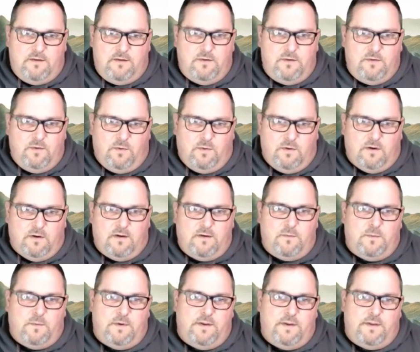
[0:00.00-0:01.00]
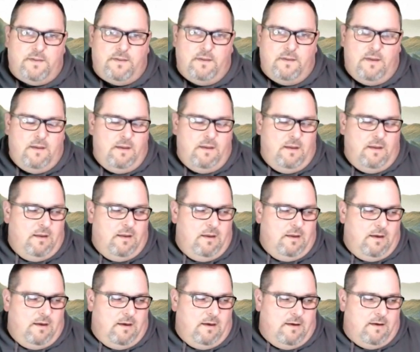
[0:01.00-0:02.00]
New York with
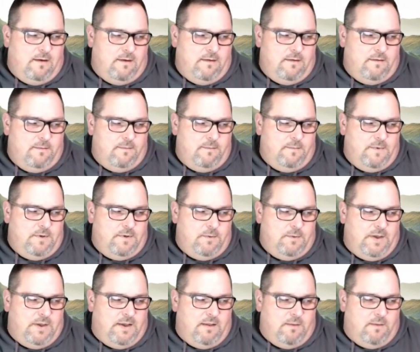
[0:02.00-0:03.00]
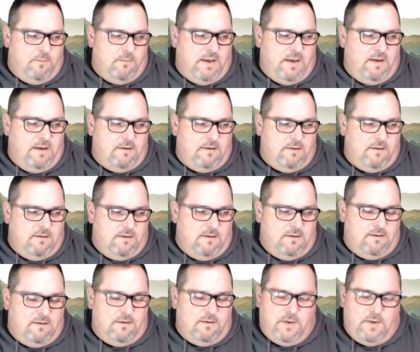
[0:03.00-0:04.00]
the New England
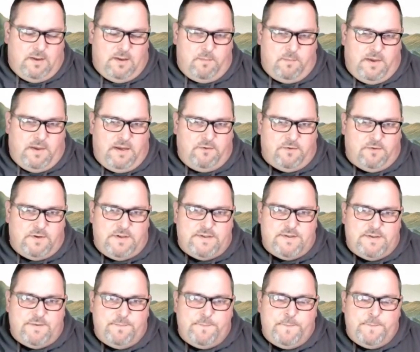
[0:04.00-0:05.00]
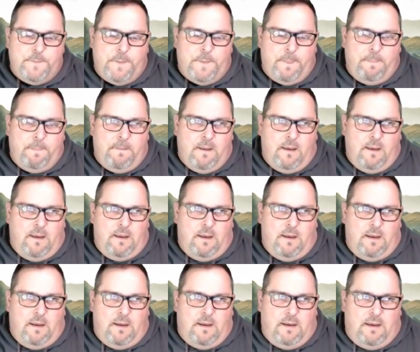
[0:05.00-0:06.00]
Patriots.
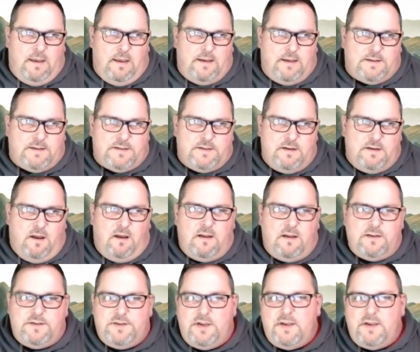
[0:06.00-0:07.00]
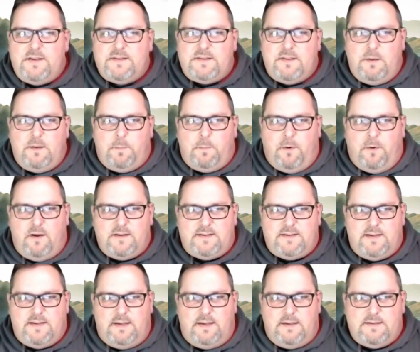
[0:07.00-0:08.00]
It's not just the
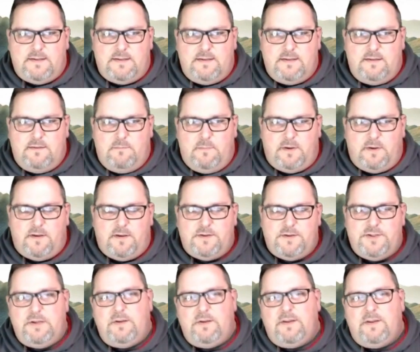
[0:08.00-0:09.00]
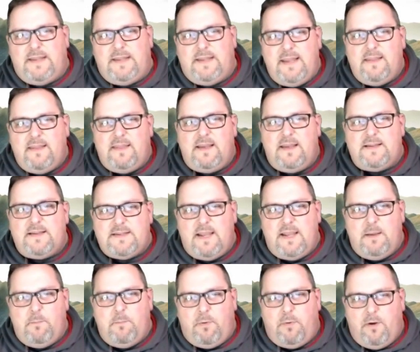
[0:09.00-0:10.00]
process, because you can take that
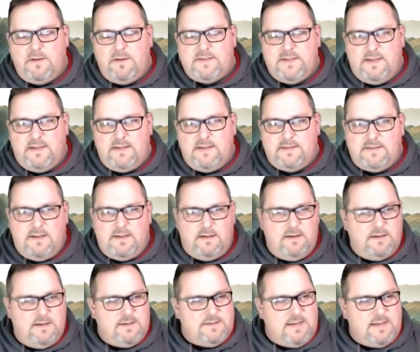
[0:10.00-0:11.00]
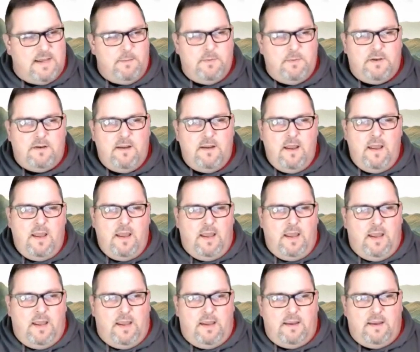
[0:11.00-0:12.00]
same process that Nick Saban
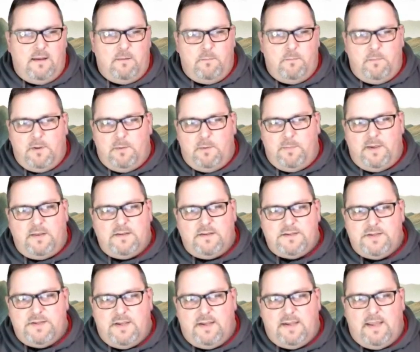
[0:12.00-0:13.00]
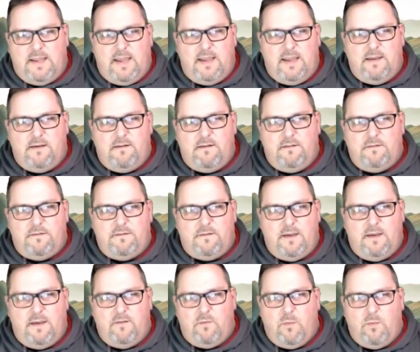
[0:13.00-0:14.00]
and Bill Belichick
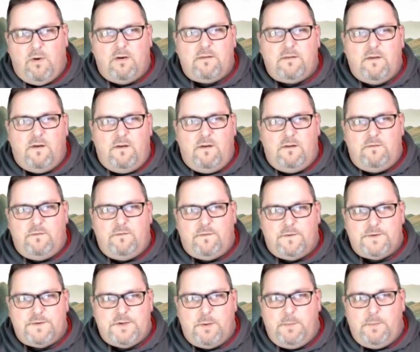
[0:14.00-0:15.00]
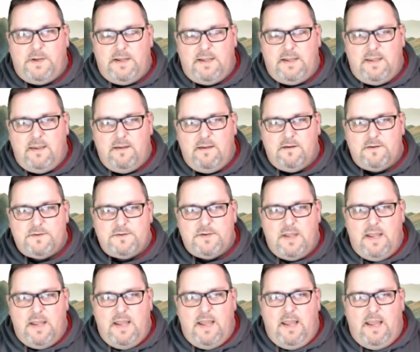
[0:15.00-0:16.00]
have worked on for so many years,
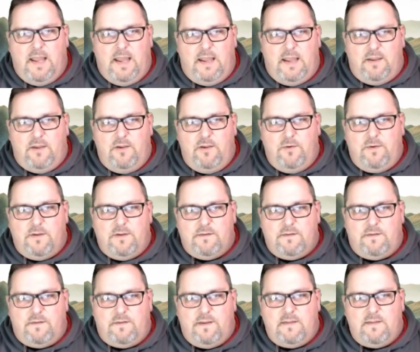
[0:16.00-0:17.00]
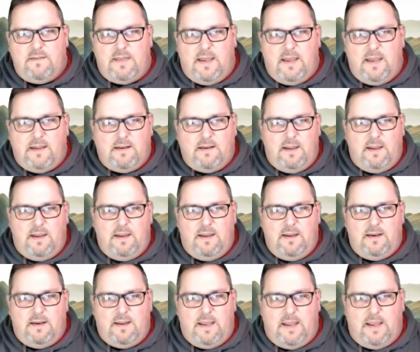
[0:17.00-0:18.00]
and you can sit that
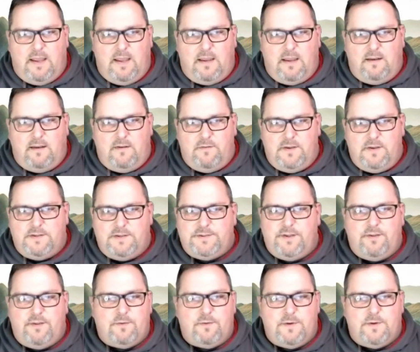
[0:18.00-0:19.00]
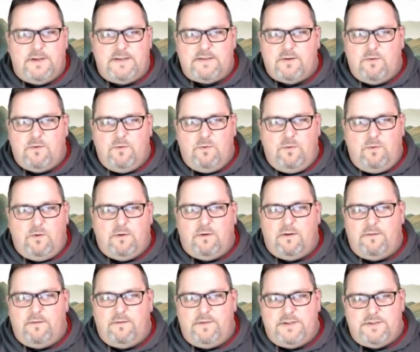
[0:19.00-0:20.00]
in a Division III school
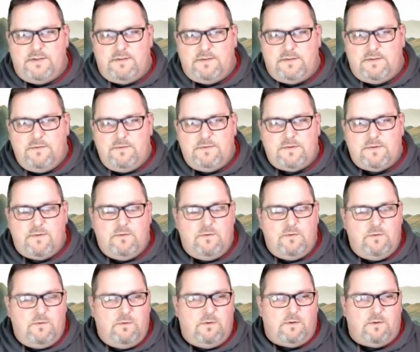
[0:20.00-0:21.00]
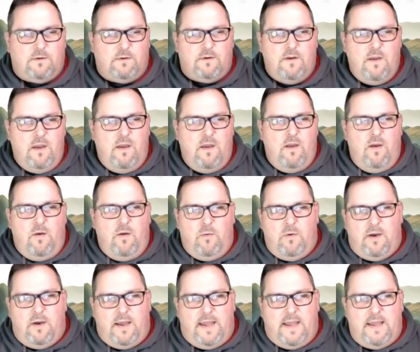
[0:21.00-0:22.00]
or Division II school or
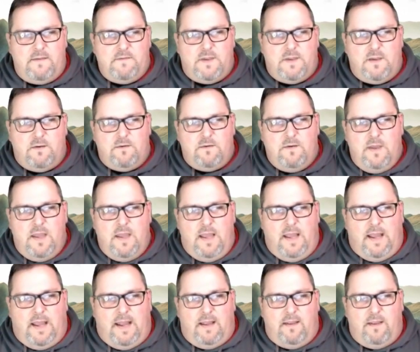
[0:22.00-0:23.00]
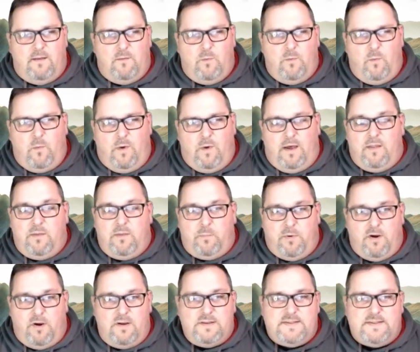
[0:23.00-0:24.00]
what have you. And while the
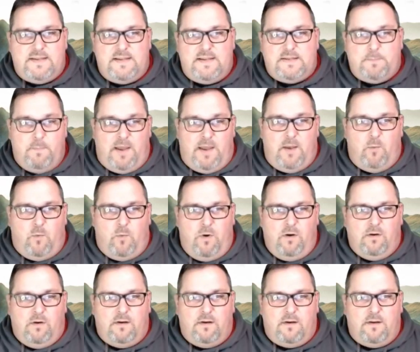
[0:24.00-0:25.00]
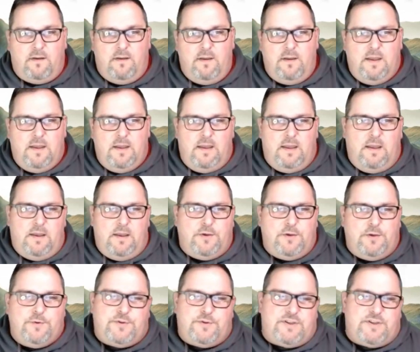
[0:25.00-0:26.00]
process may work,
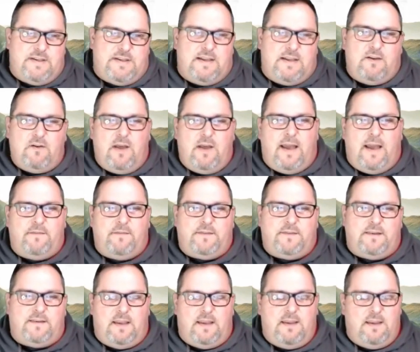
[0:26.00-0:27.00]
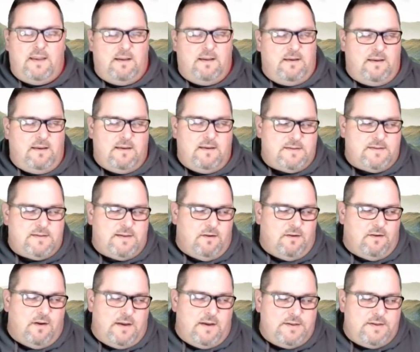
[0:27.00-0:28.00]
you still have to take into
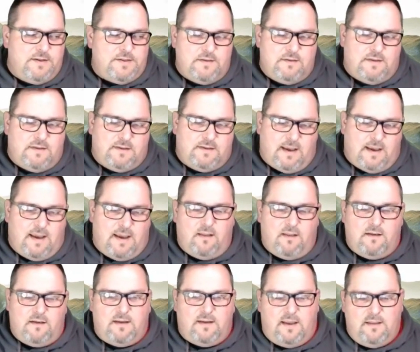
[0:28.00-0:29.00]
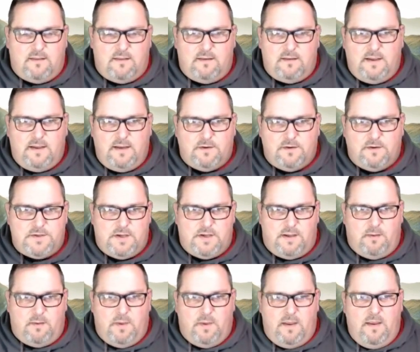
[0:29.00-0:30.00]
consideration the talent and the leadership.